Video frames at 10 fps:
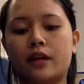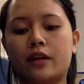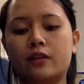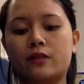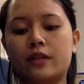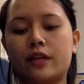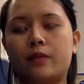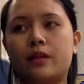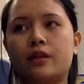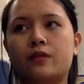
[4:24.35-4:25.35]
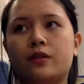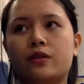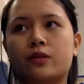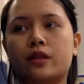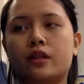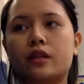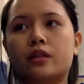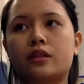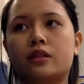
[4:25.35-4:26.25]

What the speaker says: diagnosed with diabetes for 20 years,